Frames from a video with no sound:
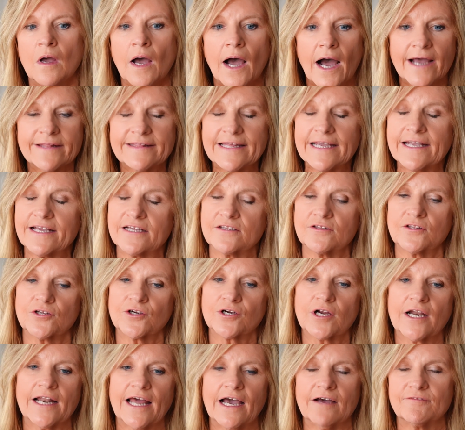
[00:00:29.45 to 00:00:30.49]
I think it, they're
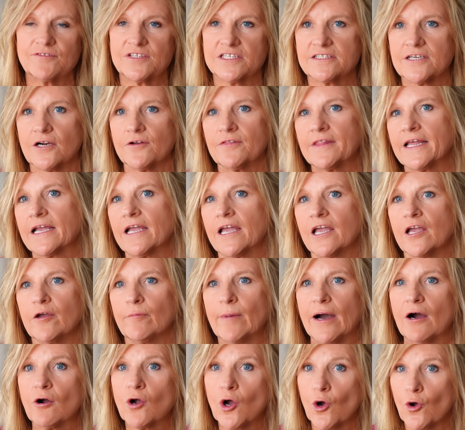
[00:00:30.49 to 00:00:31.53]
going to have to start thinking
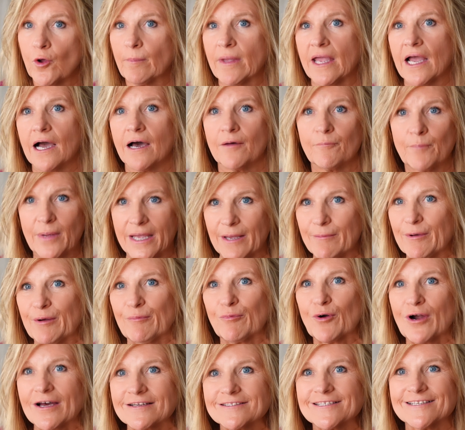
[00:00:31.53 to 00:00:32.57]
about going beyond payment
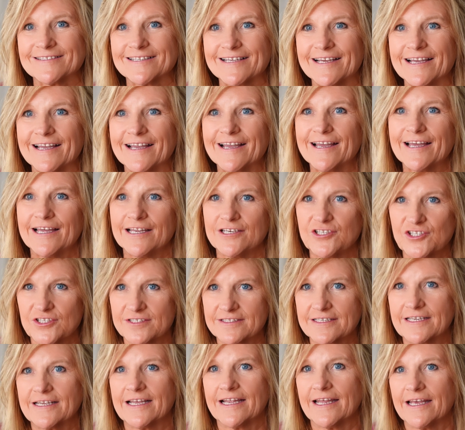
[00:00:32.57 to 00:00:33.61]
processing and
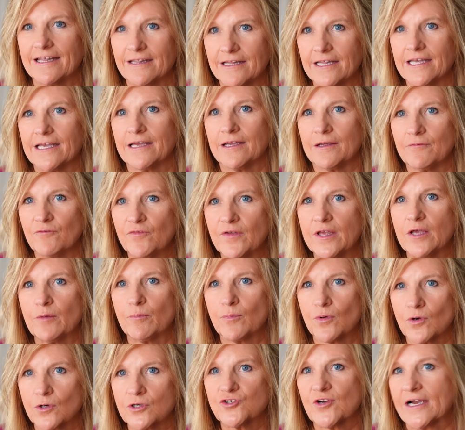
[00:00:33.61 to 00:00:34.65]
just getting the fee
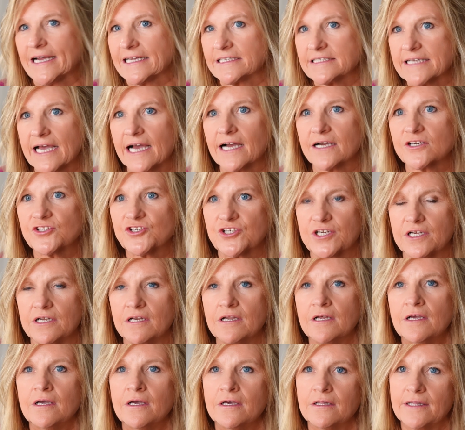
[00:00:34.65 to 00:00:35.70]
per transaction.
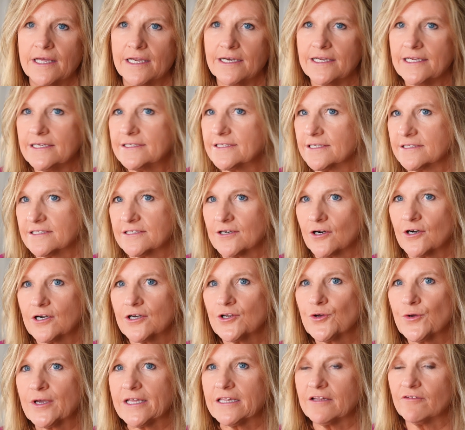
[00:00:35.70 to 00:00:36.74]
They need to start
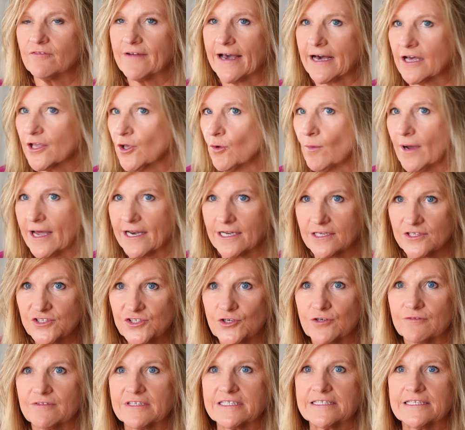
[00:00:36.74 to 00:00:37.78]
doing the value added
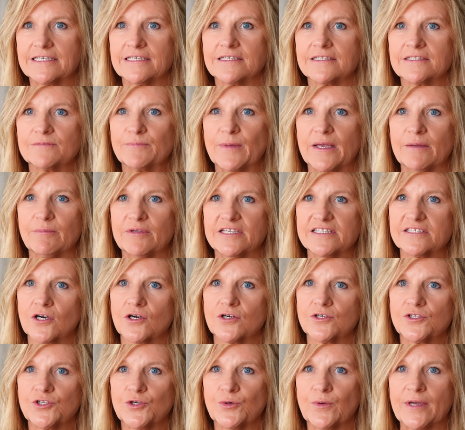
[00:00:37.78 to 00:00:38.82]
services, maybe
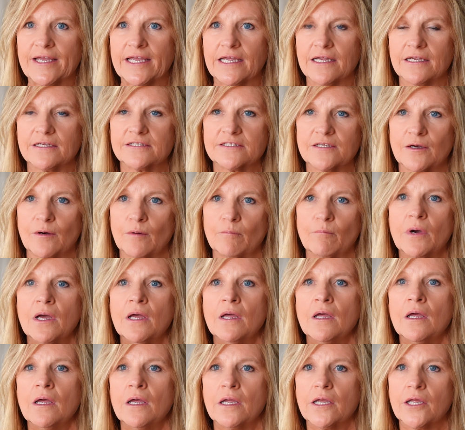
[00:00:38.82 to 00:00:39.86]
start doing some
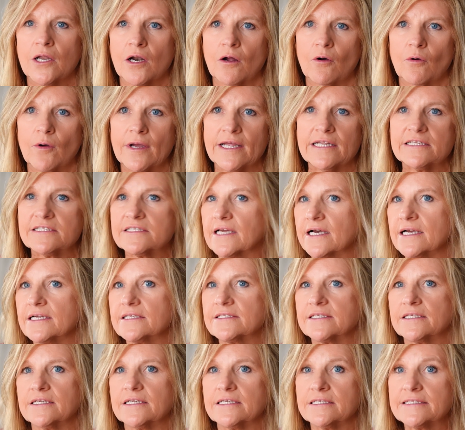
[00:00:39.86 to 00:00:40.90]
you know
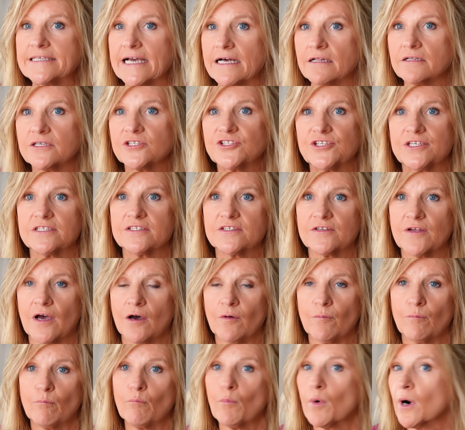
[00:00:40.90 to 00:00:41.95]
insights and intelligence
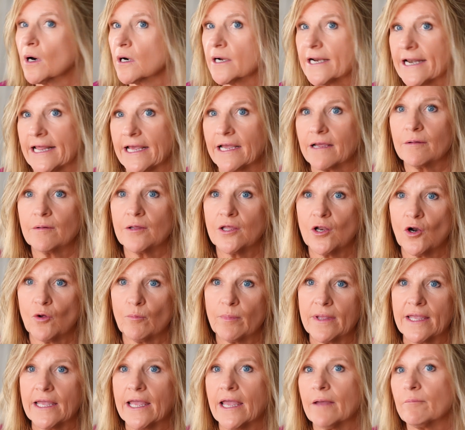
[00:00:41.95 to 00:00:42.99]
um, marketing you know
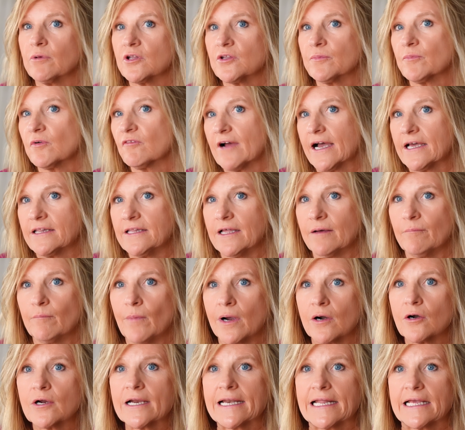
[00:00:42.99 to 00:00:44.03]
being able to provide them
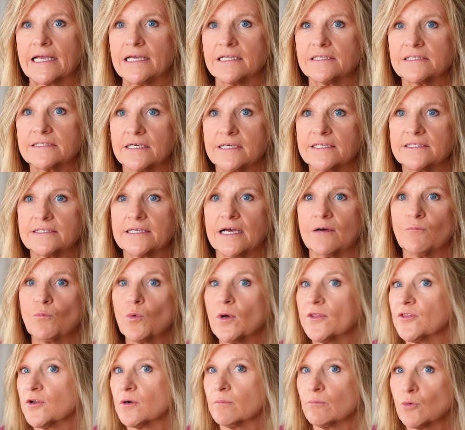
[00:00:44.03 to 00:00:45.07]
marketing insights on
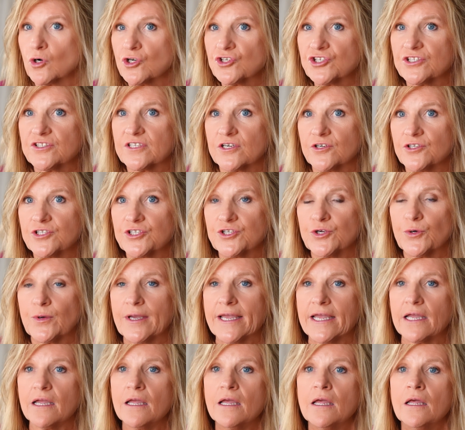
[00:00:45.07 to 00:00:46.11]
what their merchants are
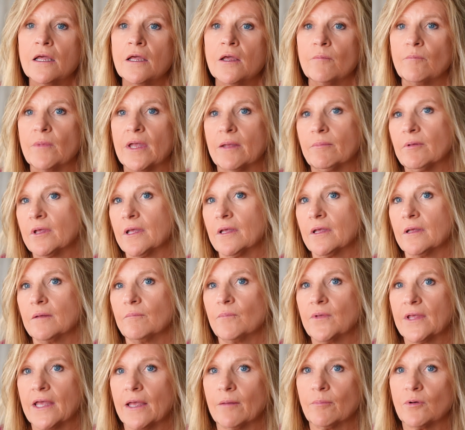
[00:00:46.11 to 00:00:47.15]
doing maybe
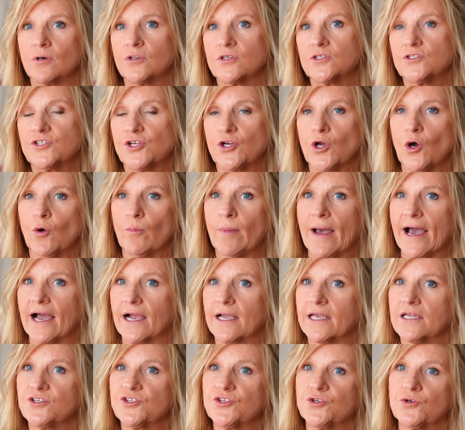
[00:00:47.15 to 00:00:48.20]
be able to go
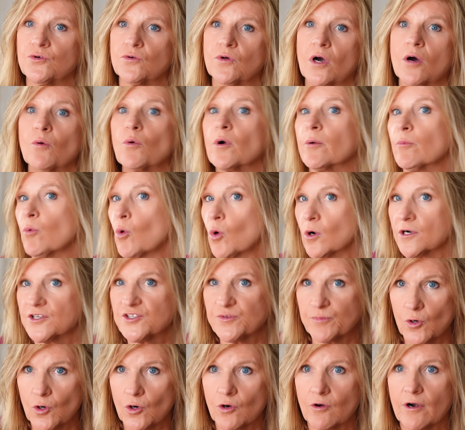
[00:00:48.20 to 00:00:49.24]
back into a rewards
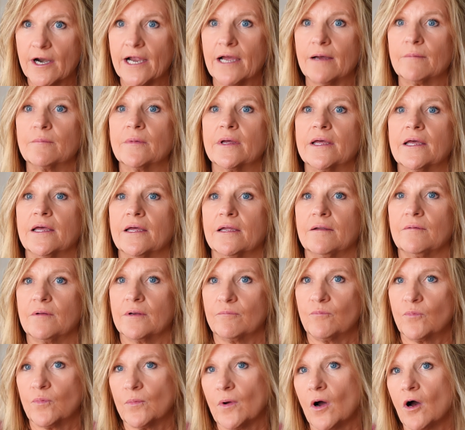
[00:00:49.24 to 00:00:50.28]
program and
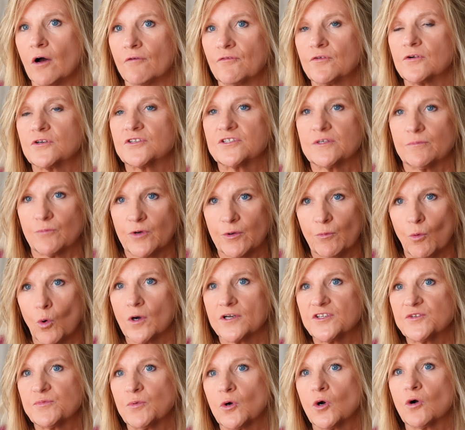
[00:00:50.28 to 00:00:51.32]
offer some
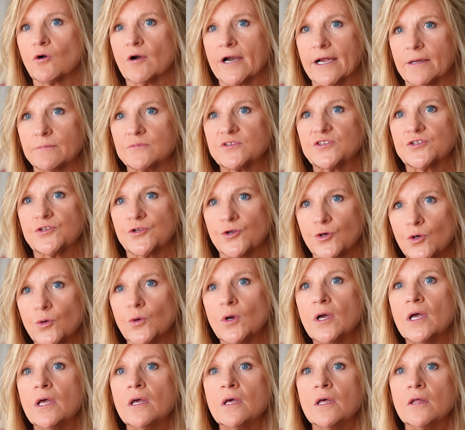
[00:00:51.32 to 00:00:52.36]
rewards programs
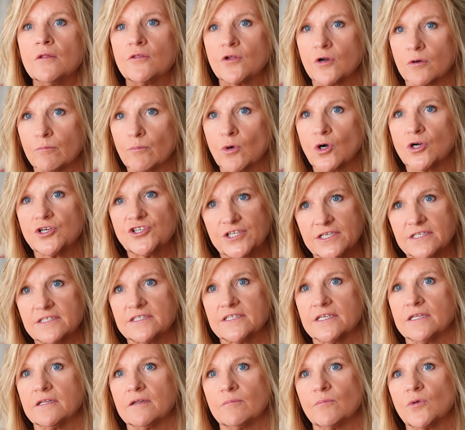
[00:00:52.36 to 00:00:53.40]
through their
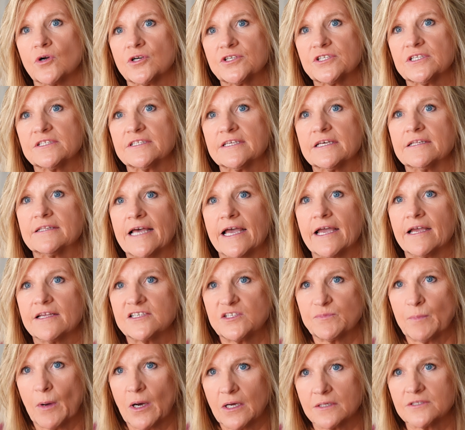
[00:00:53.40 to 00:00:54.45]
merchants and the merchants that they
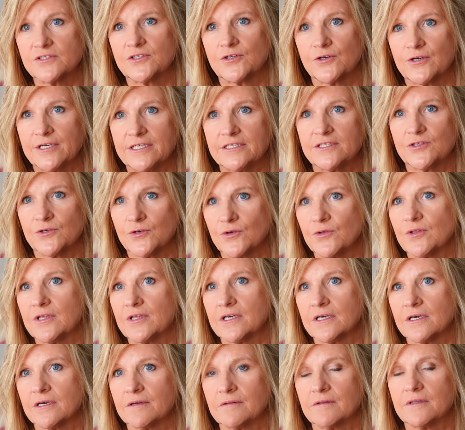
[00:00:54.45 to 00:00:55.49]
sponsor into
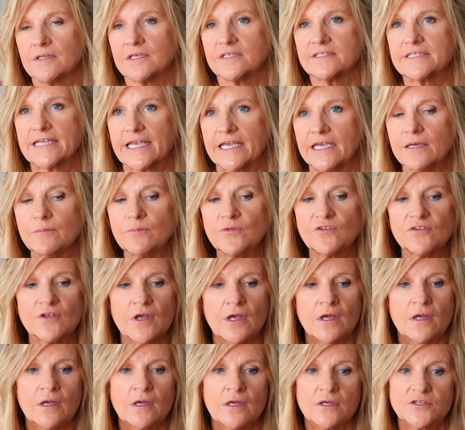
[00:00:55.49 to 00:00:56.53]
the the schemes
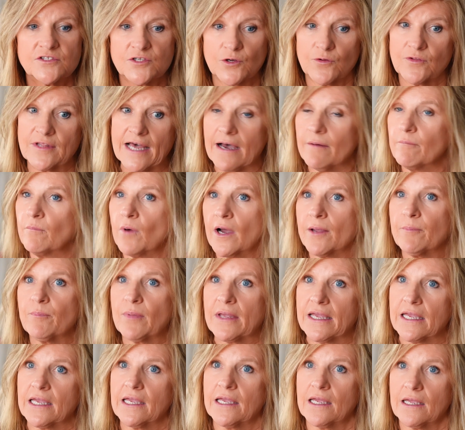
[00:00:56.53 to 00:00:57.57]
so that might
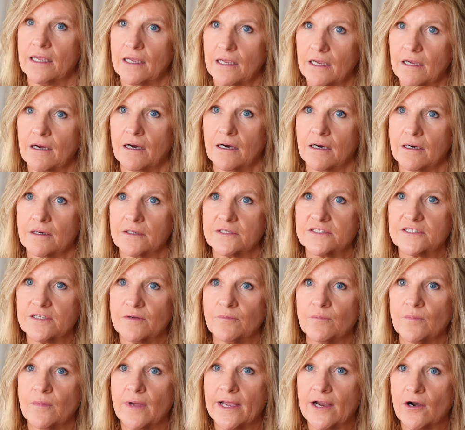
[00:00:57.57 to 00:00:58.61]
be uh,
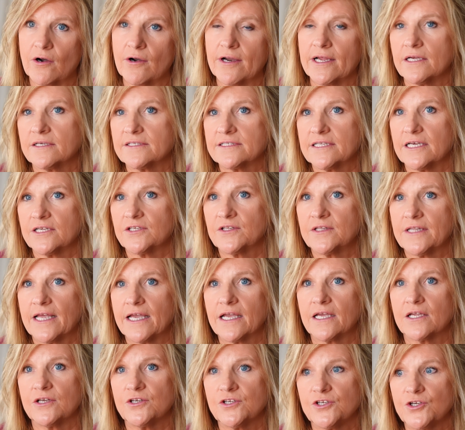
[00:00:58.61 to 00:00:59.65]
some areas that they
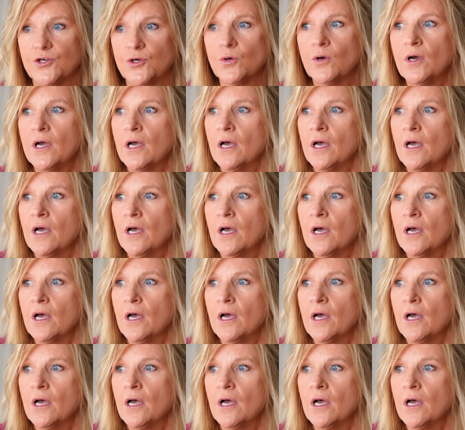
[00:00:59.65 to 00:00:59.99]
can do.